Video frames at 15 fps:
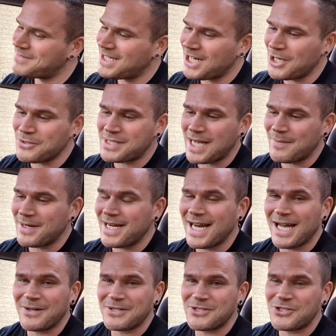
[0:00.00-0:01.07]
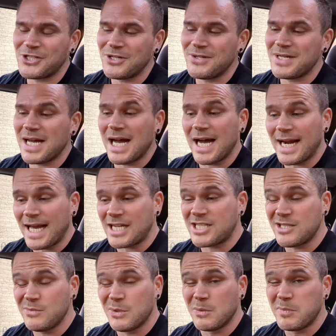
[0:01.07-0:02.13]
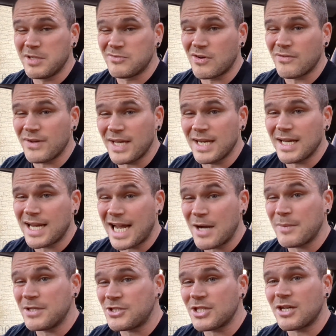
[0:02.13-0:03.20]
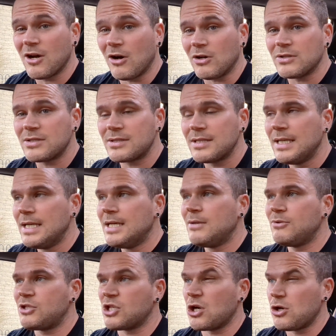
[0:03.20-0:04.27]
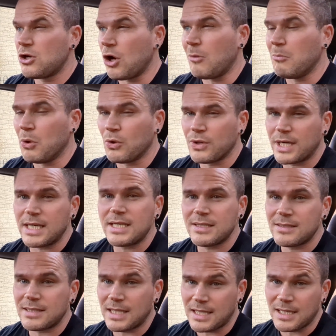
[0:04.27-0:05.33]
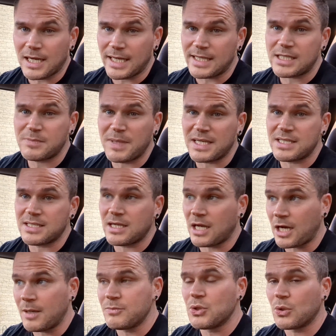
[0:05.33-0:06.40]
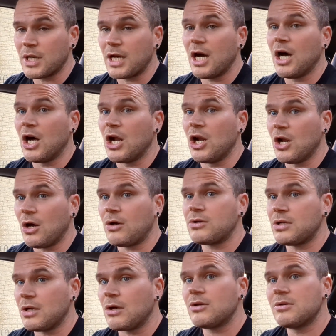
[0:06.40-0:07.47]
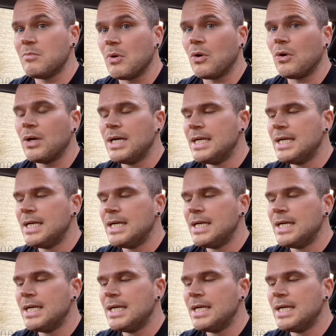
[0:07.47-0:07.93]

Loads happening now because it's tuned. And actually we'll be revealing how much it cost, which is a lot more than I expected. Like, I'm talking a lot more.